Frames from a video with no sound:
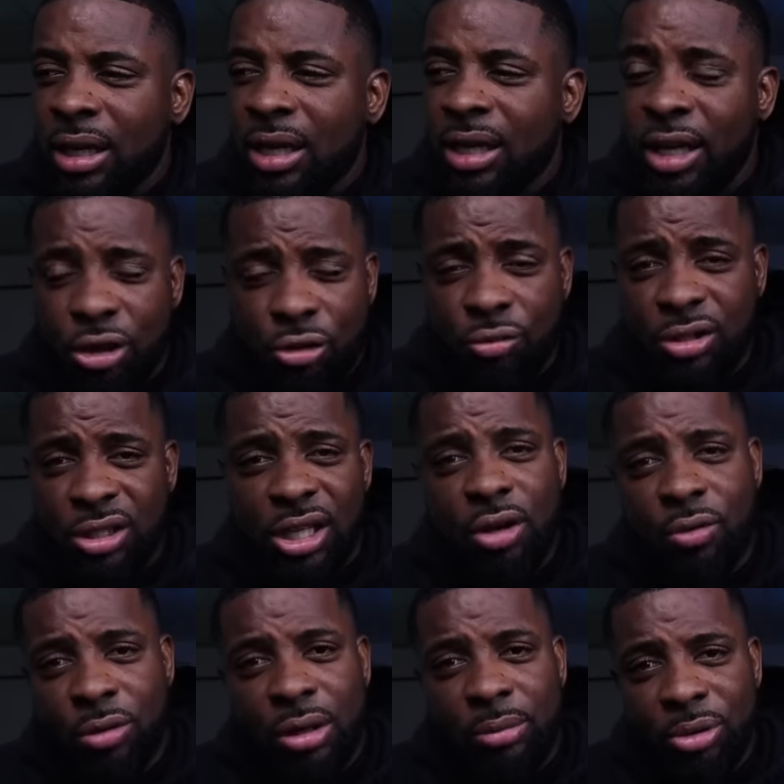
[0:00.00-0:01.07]
And then you
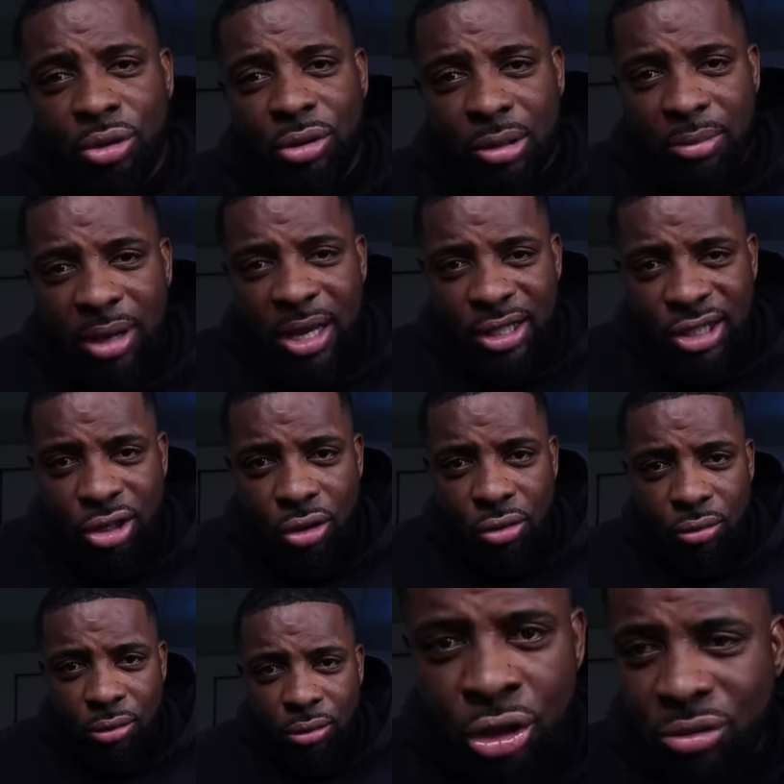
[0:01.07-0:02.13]
still wanna be on the man
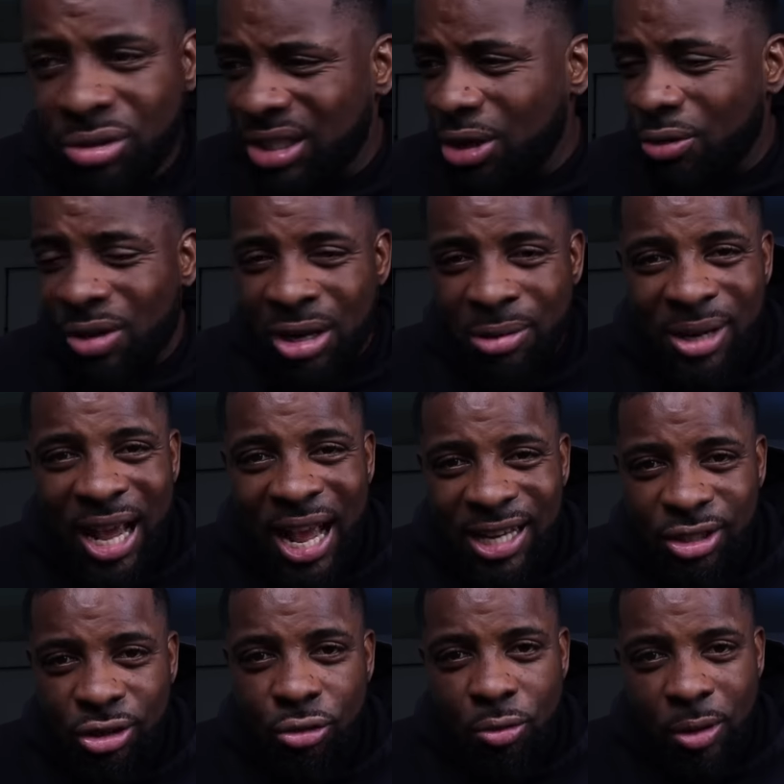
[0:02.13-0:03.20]
show? You still want him to
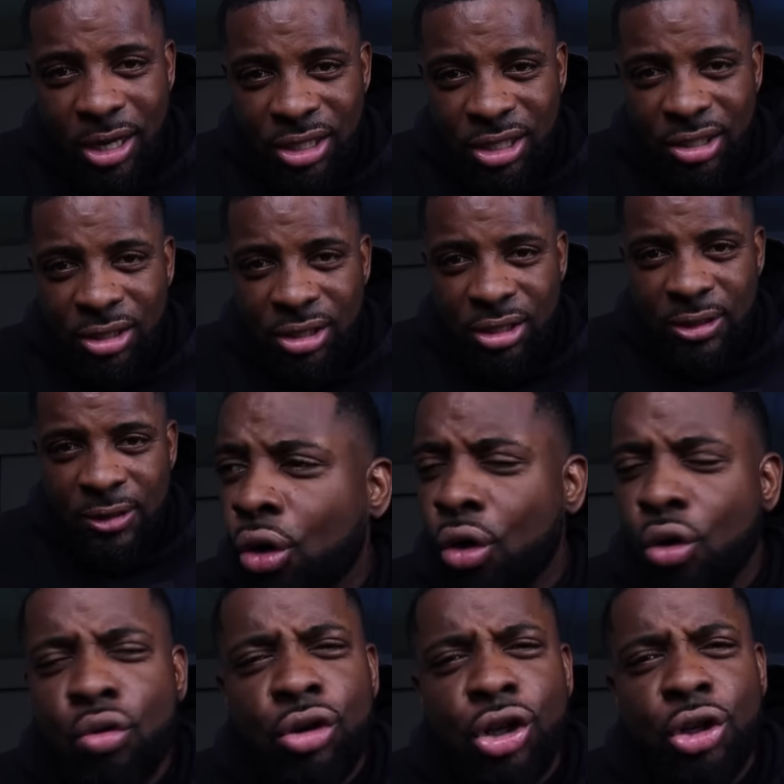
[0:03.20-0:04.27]
ask you questions?
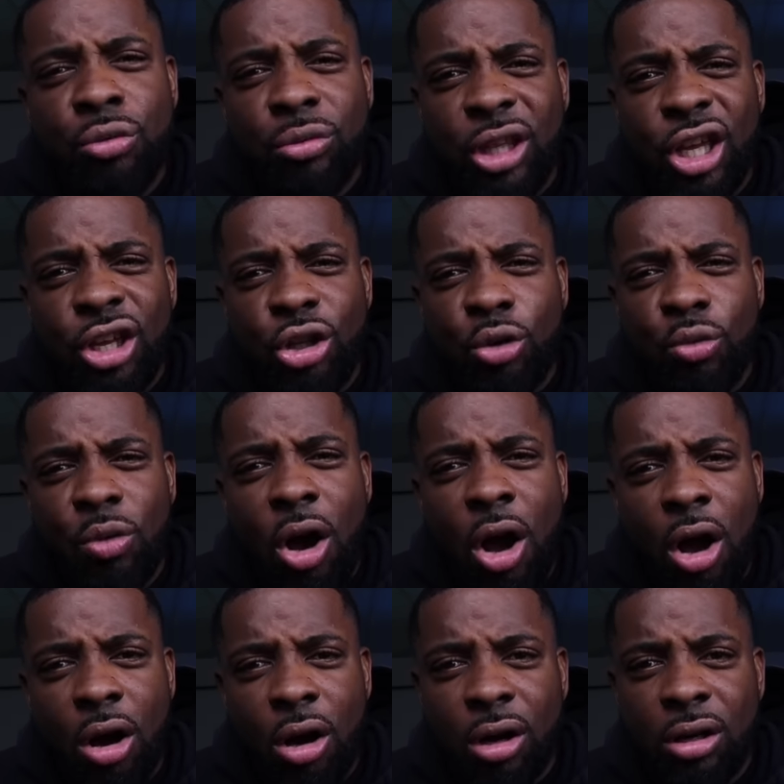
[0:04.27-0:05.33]
Who do you think you
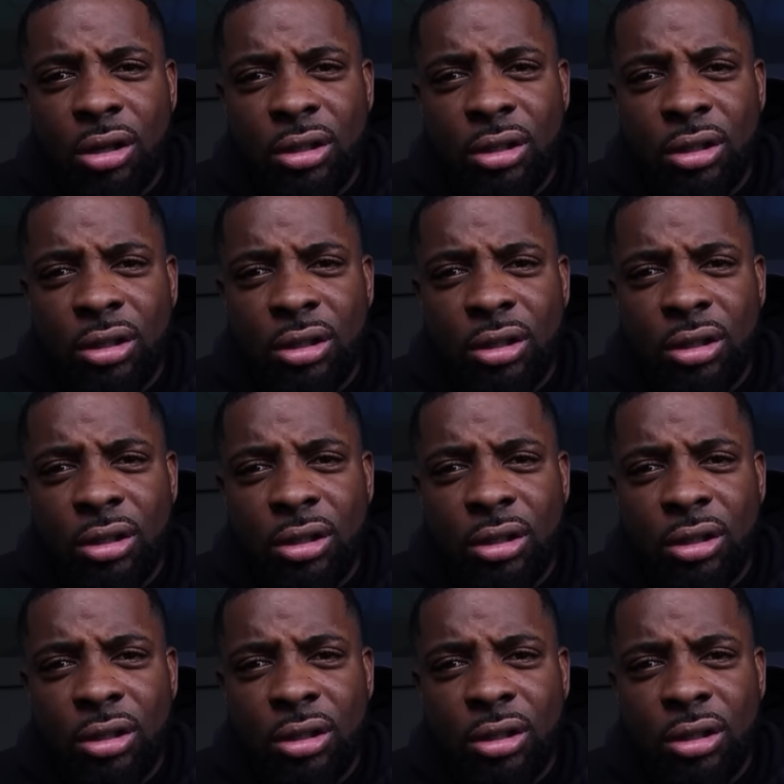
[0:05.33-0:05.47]
are?